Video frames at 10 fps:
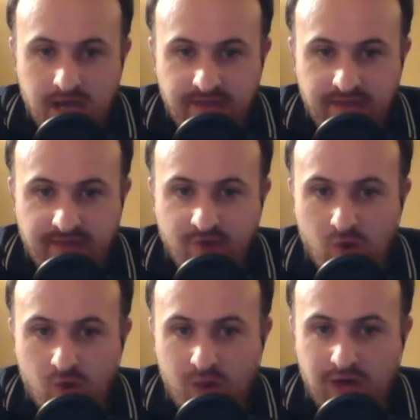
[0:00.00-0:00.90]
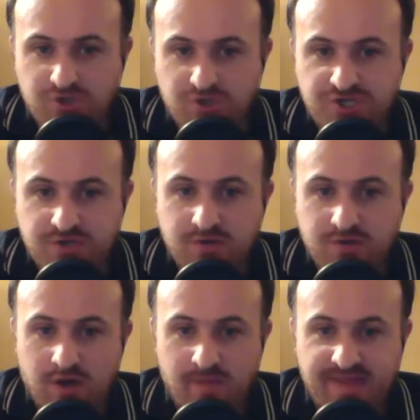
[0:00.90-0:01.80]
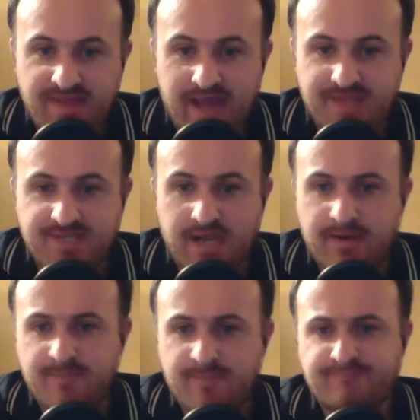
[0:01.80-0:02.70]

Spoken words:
and then I've got Welsh on my dad's side.